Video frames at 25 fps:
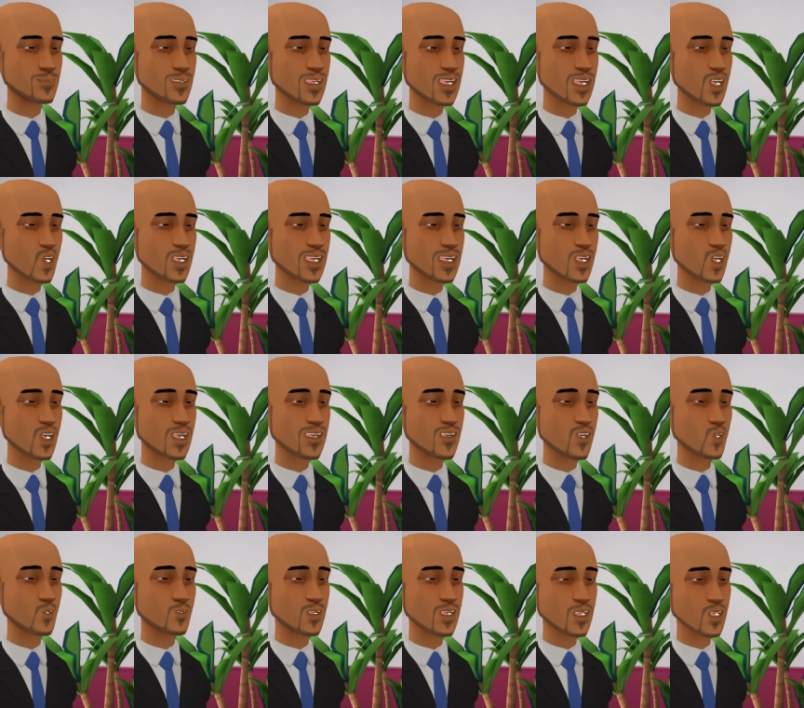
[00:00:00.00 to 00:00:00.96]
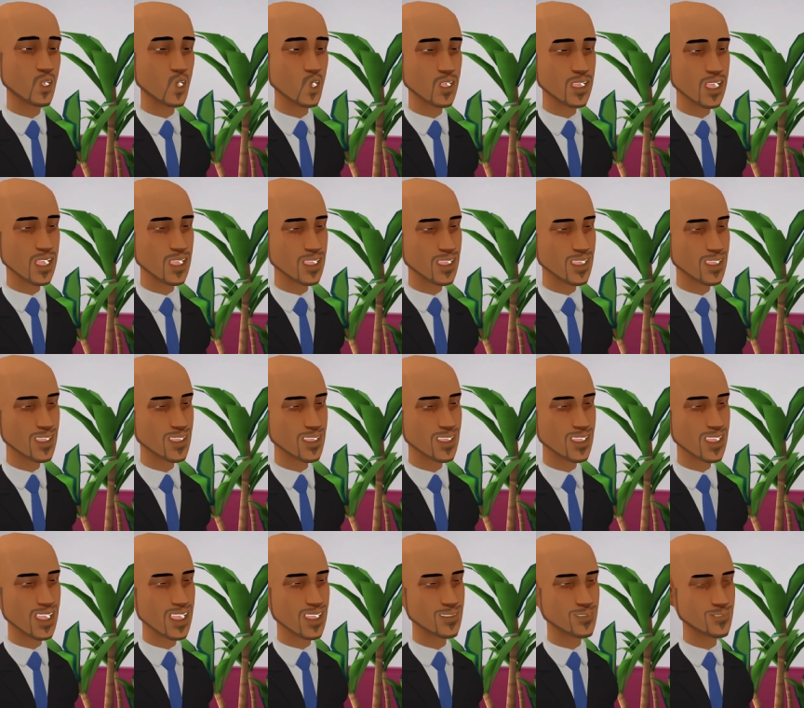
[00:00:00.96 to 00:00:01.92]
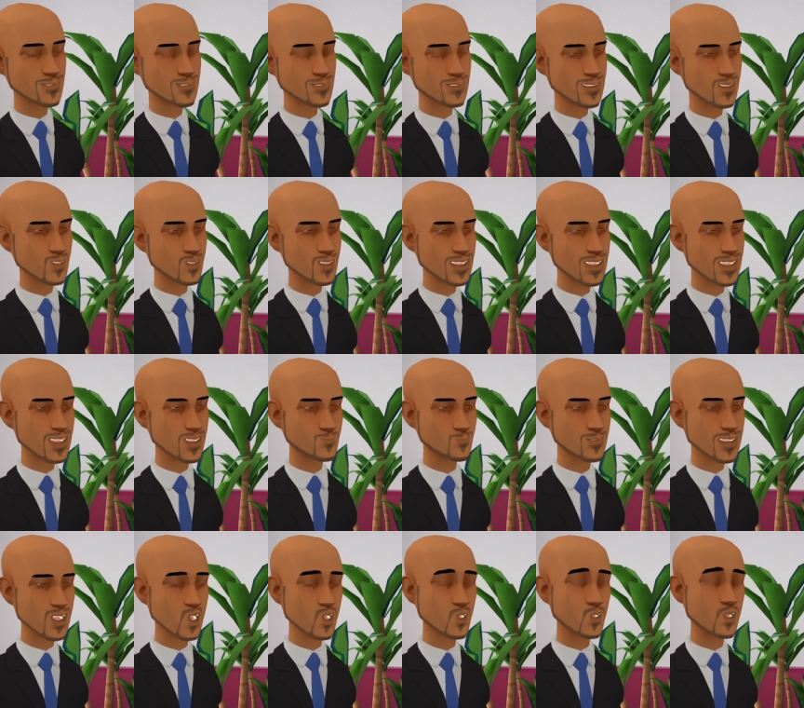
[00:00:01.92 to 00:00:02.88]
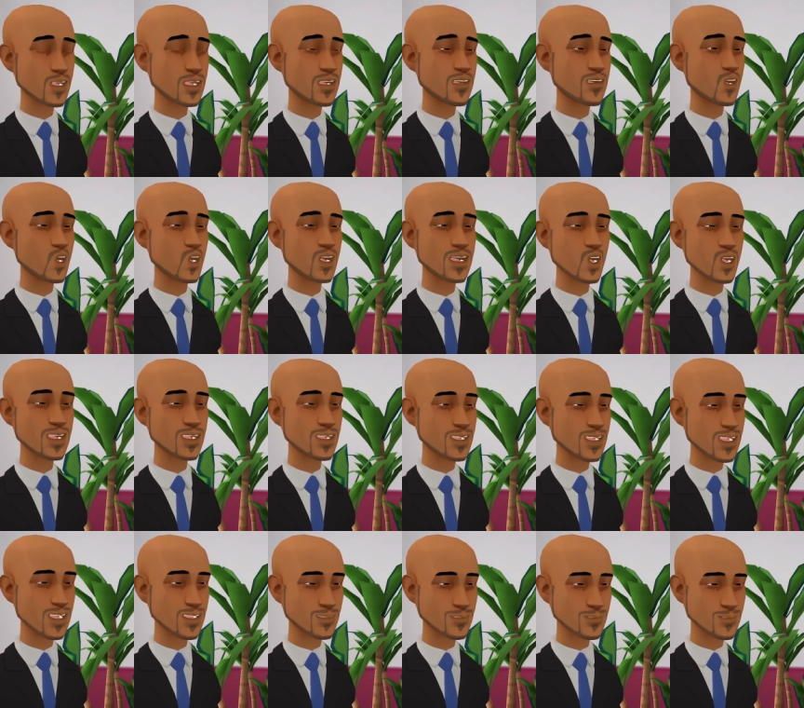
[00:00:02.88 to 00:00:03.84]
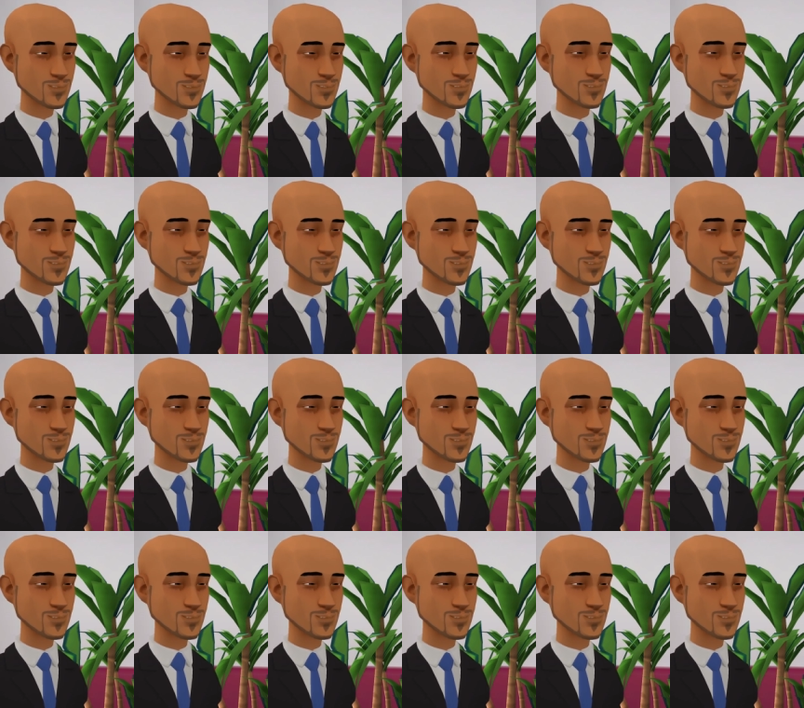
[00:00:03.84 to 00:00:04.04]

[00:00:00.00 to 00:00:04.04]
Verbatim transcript: There are a lot of opportunities here, so I hope you'll stay for a while.